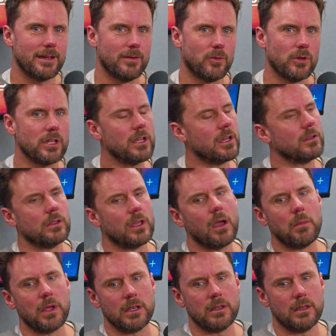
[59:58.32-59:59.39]
Well,
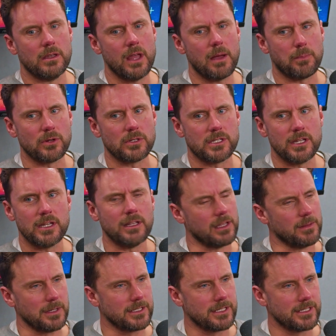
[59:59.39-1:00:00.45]
nut bush city
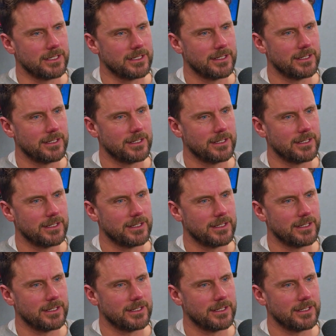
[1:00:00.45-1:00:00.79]
limits.